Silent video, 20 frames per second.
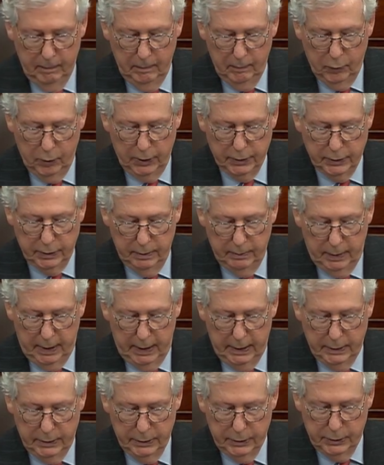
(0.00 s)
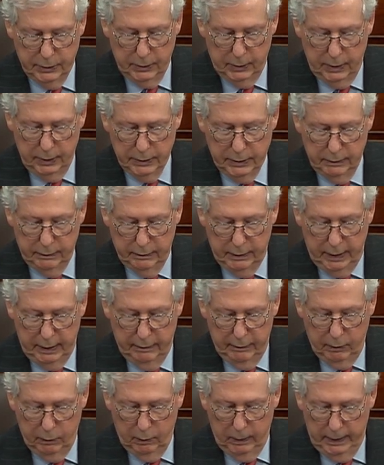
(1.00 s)
President Biden's choice of
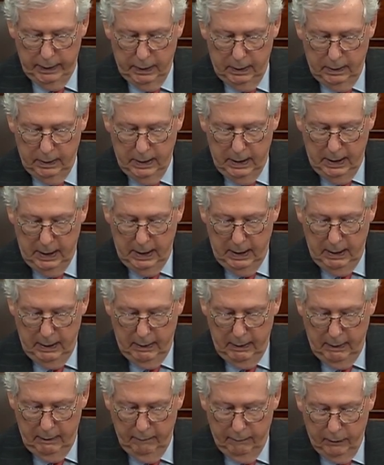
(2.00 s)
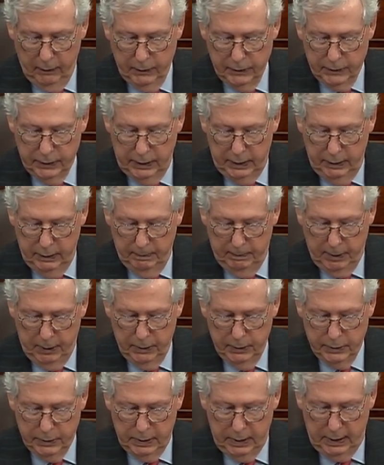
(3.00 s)
David Wheel for a senior
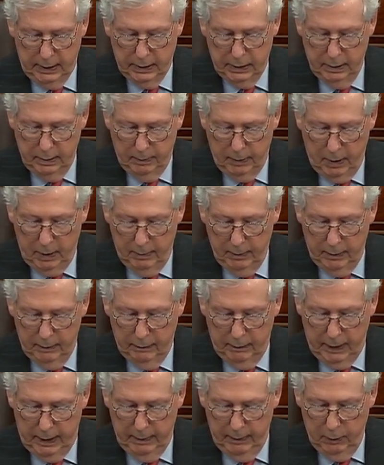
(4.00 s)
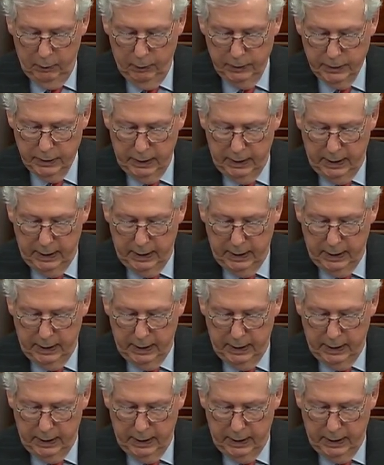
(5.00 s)
post at the Department of Labor was a